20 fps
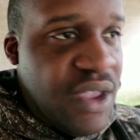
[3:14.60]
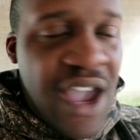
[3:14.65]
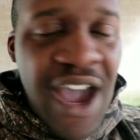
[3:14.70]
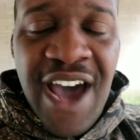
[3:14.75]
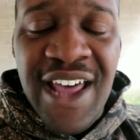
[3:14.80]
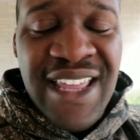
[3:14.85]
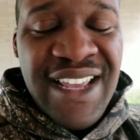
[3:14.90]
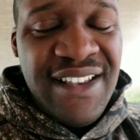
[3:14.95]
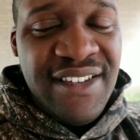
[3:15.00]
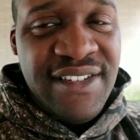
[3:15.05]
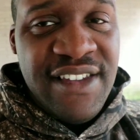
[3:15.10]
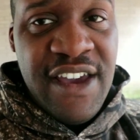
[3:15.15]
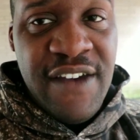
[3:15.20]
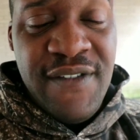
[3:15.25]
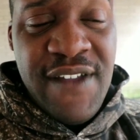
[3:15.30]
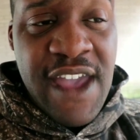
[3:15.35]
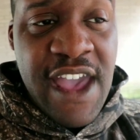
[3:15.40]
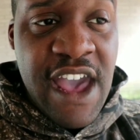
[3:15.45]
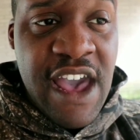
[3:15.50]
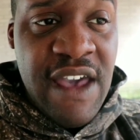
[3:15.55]
all that good stuff.
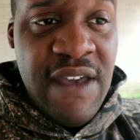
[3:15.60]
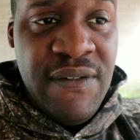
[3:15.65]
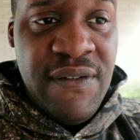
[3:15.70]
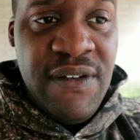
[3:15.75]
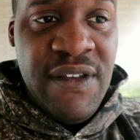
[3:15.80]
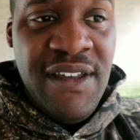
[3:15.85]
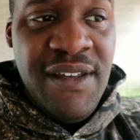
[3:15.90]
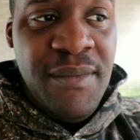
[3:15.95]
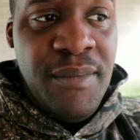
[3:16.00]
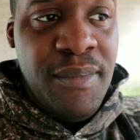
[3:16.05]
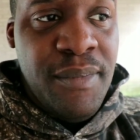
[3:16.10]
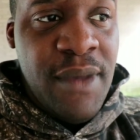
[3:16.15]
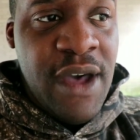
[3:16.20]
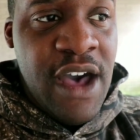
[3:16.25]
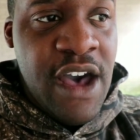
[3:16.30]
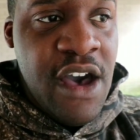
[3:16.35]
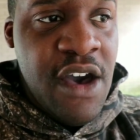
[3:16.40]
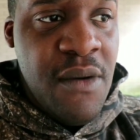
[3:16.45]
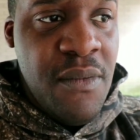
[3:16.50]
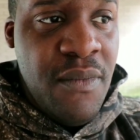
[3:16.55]
They have
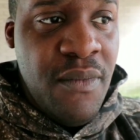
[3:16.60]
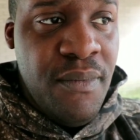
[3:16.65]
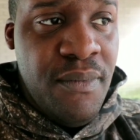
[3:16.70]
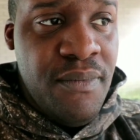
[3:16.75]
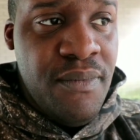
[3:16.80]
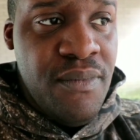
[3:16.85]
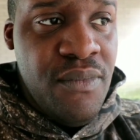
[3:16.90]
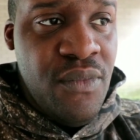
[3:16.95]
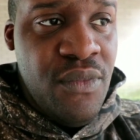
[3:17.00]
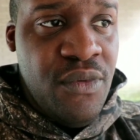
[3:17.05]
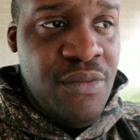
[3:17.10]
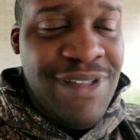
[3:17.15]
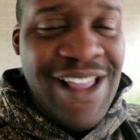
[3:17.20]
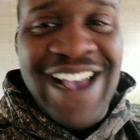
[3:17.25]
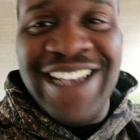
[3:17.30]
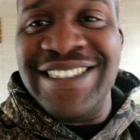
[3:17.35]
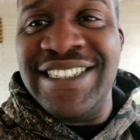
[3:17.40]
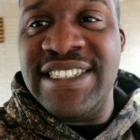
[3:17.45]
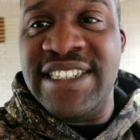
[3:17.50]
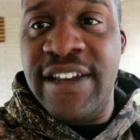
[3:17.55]
uh,
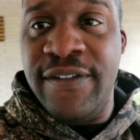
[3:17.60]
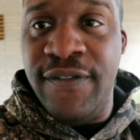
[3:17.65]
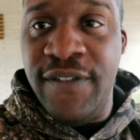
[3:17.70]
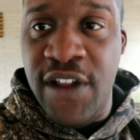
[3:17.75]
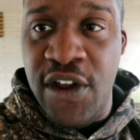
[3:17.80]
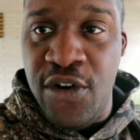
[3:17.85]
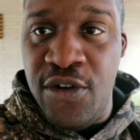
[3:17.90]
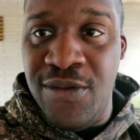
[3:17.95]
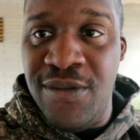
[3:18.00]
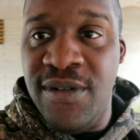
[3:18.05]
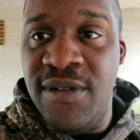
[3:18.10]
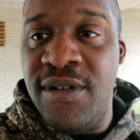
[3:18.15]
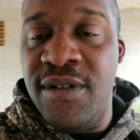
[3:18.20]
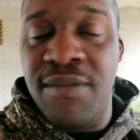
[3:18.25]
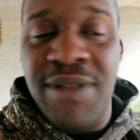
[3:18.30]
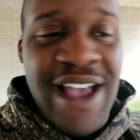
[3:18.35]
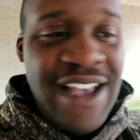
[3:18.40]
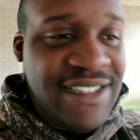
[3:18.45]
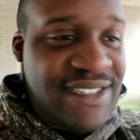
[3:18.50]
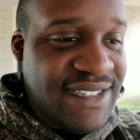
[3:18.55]
plastics that float,
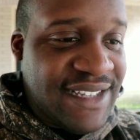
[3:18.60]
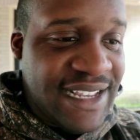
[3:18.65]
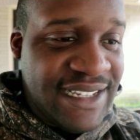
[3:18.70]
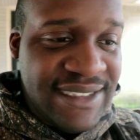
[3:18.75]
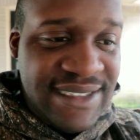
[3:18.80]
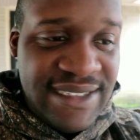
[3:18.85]
plastics that